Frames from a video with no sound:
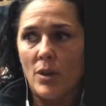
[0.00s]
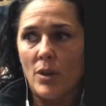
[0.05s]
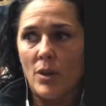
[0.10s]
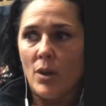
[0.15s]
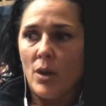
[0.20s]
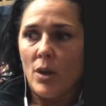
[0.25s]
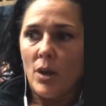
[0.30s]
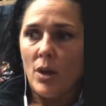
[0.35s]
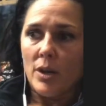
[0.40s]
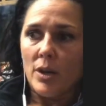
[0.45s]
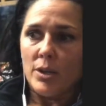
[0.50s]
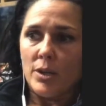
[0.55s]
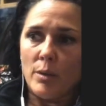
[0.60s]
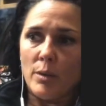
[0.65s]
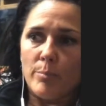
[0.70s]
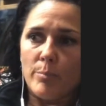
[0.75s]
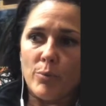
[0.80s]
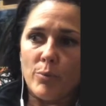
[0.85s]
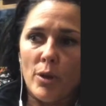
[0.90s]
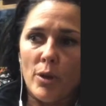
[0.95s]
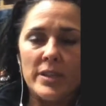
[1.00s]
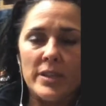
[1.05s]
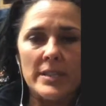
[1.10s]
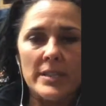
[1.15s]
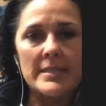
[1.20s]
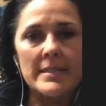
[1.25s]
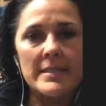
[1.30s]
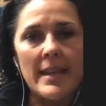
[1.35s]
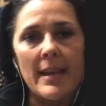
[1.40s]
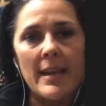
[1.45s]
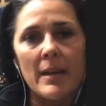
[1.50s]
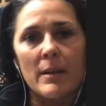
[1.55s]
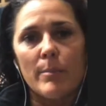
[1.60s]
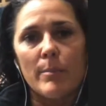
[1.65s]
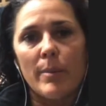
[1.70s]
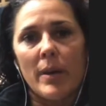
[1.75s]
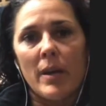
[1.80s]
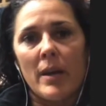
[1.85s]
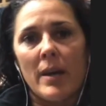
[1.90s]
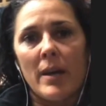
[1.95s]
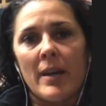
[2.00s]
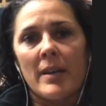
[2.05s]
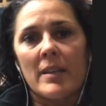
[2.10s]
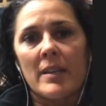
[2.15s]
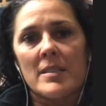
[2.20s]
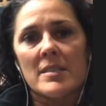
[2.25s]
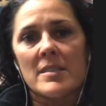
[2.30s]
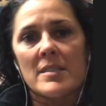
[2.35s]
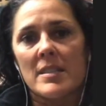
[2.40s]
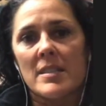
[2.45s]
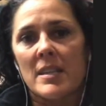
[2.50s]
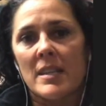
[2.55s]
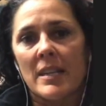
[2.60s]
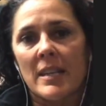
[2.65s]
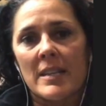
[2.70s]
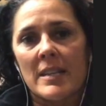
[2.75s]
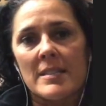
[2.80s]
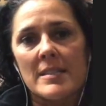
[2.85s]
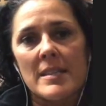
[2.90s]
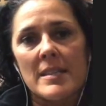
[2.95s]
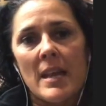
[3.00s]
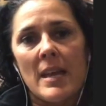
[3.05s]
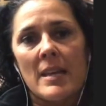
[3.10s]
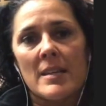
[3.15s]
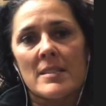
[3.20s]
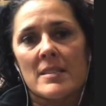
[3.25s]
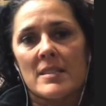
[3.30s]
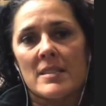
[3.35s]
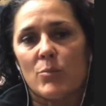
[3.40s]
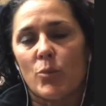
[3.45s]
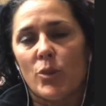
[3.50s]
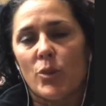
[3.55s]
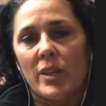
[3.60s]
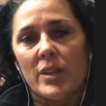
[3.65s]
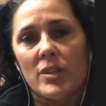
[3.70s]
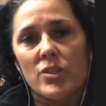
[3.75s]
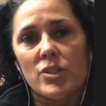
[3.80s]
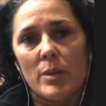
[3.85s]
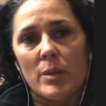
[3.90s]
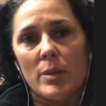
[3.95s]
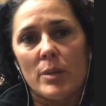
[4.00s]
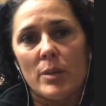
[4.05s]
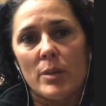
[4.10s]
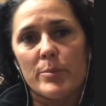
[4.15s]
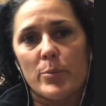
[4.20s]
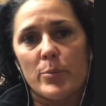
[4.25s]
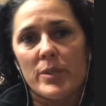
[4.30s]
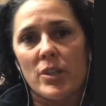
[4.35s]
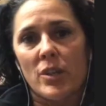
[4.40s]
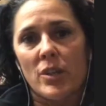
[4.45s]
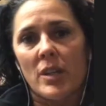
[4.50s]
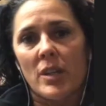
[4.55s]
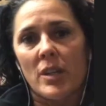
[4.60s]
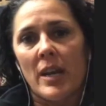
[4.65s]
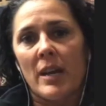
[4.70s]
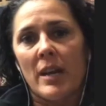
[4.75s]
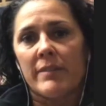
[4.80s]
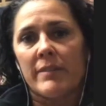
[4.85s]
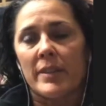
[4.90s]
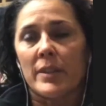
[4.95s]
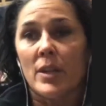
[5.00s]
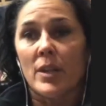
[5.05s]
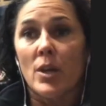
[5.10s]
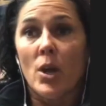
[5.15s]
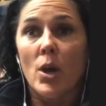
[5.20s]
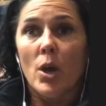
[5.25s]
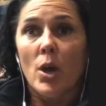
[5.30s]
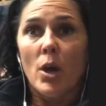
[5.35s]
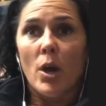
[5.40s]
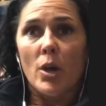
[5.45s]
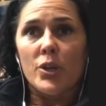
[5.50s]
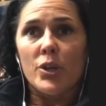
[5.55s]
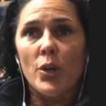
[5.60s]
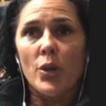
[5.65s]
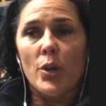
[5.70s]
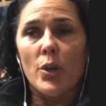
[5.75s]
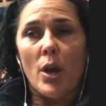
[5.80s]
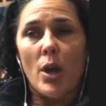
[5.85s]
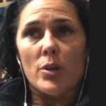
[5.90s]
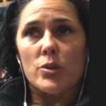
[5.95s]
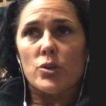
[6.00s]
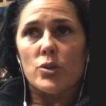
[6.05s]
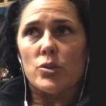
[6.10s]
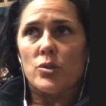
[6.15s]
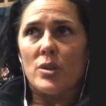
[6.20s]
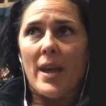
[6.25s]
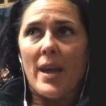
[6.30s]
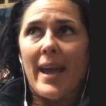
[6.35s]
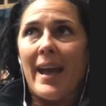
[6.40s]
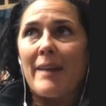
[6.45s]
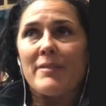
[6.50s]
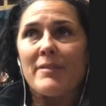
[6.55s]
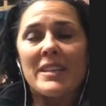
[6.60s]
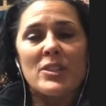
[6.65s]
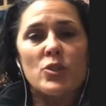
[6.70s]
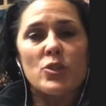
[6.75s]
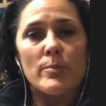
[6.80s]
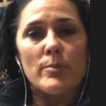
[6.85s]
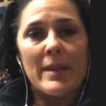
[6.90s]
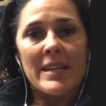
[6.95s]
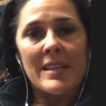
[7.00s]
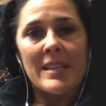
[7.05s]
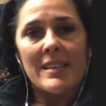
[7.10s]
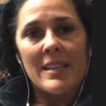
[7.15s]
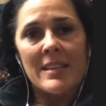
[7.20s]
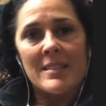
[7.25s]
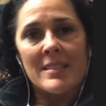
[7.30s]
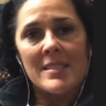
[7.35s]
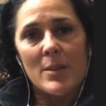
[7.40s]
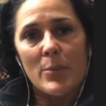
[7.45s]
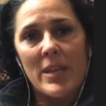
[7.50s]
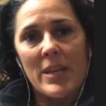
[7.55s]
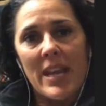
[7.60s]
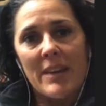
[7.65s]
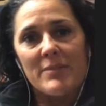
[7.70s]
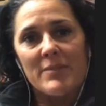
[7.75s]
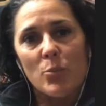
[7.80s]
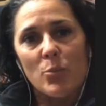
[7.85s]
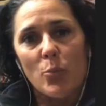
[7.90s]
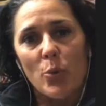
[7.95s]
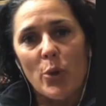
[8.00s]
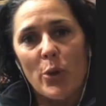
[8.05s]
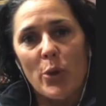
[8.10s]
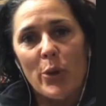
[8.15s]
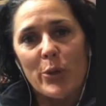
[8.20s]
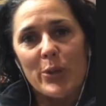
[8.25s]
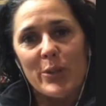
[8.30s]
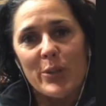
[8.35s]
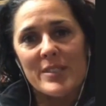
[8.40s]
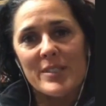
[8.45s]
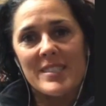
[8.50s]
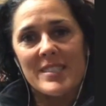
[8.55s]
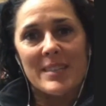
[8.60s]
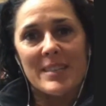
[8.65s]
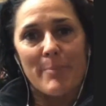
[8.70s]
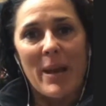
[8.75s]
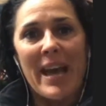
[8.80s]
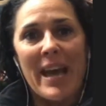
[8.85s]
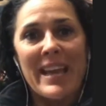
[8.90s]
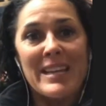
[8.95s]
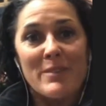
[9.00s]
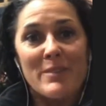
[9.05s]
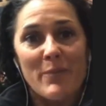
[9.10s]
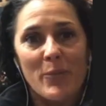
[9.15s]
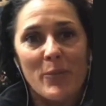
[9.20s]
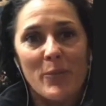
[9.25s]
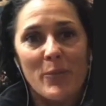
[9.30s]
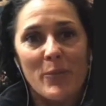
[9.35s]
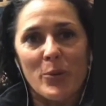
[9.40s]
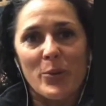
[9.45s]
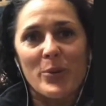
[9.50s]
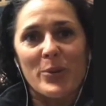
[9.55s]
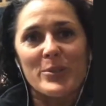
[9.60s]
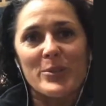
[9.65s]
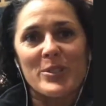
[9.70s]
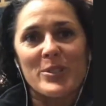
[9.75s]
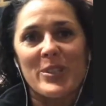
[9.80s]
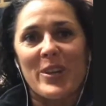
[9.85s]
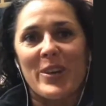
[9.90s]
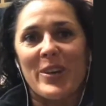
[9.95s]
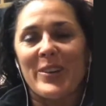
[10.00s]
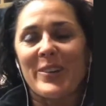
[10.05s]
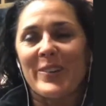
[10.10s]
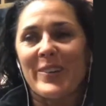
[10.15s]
you know, broken down by sitting at desks and working jobs we don't love, and, you know, having too many things that we have to work to pay for, you know, and